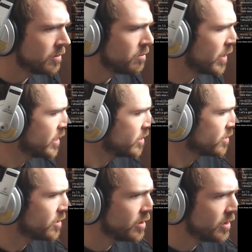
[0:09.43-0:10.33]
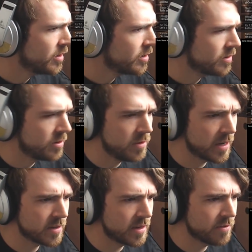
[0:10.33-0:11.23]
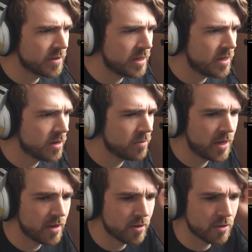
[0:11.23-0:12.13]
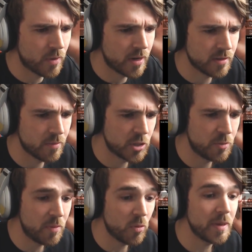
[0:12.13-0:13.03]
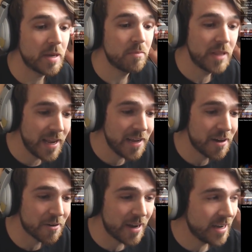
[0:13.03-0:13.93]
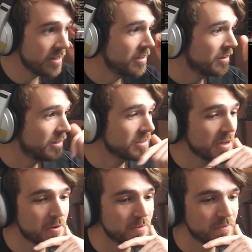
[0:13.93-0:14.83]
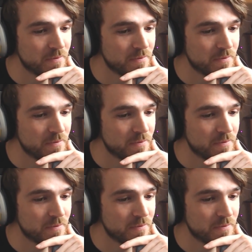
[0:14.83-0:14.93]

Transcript: Mic is good. You guys can definitely hear me, otherwise a bunch of people would be complaining already. Let's go.